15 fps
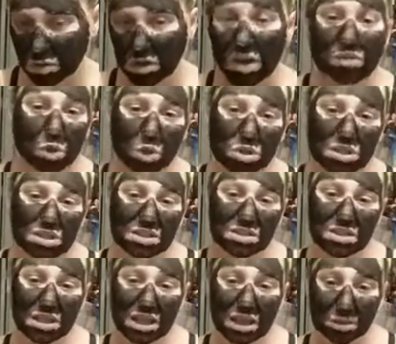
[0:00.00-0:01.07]
Of course,
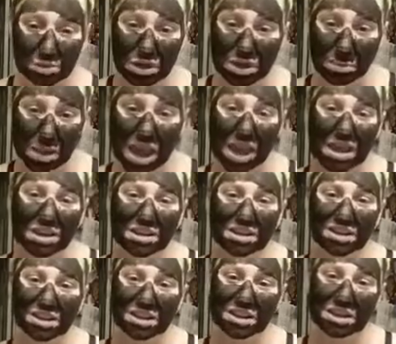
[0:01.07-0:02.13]
he would get mad
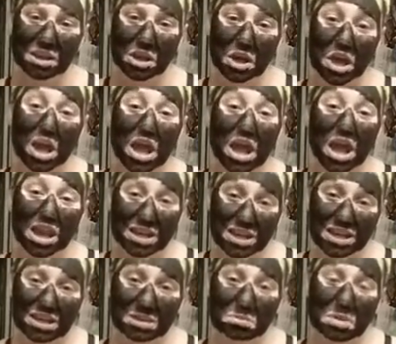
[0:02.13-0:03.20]
and
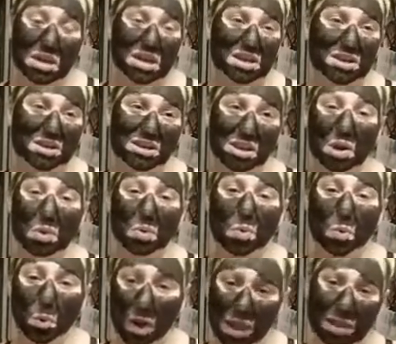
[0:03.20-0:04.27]
need me
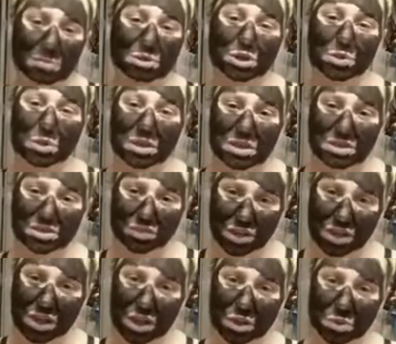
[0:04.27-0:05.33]
while I'm doing this
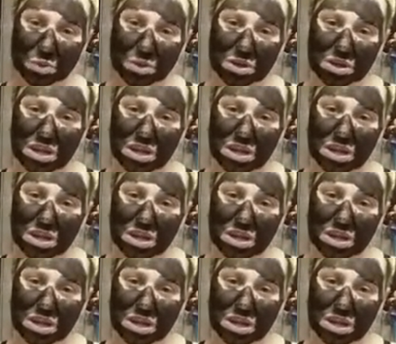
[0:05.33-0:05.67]
video.